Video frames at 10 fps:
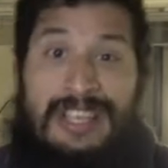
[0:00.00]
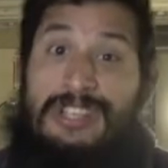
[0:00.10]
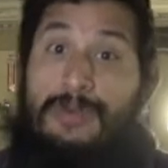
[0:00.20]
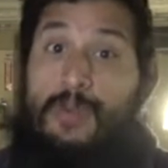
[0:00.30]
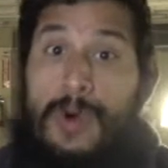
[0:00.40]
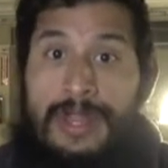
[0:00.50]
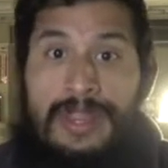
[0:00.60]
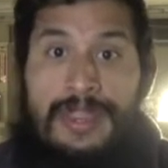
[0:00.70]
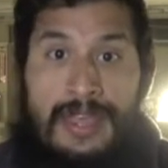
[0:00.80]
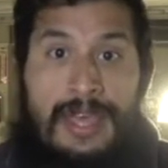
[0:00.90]
actually one
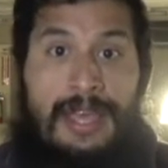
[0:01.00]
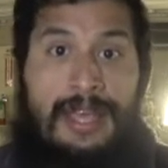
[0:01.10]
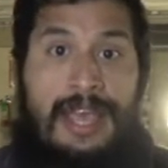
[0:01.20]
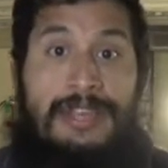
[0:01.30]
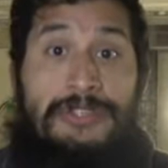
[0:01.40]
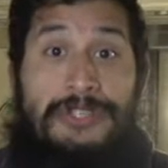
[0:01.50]
thing has